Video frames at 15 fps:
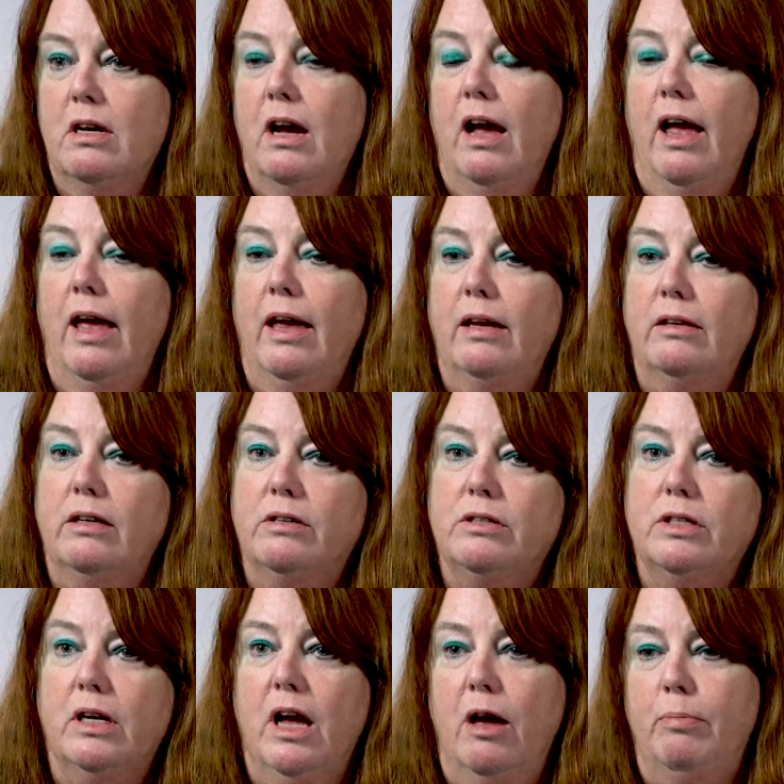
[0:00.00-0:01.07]
And there's a
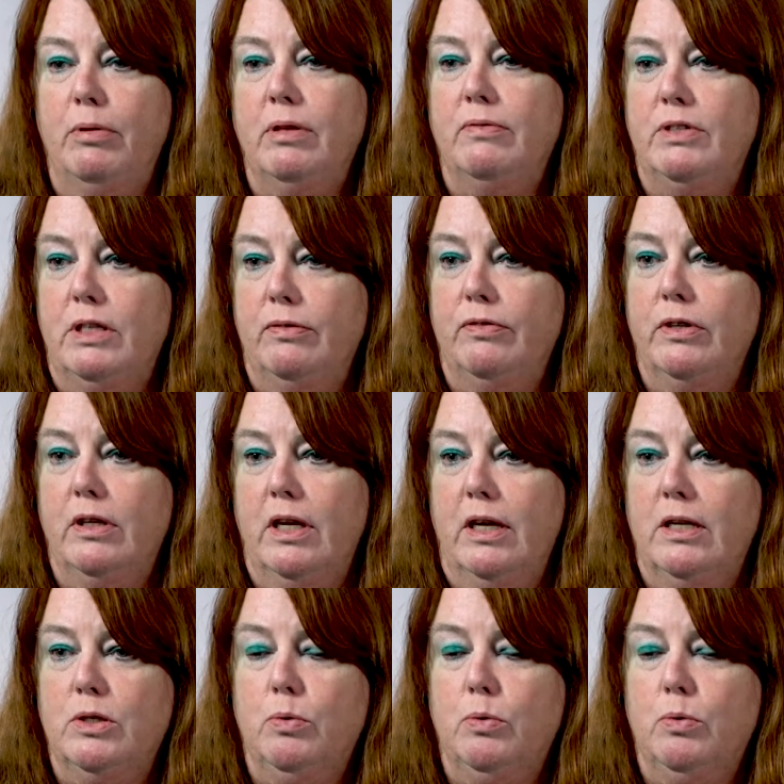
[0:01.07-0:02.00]
couple of different things.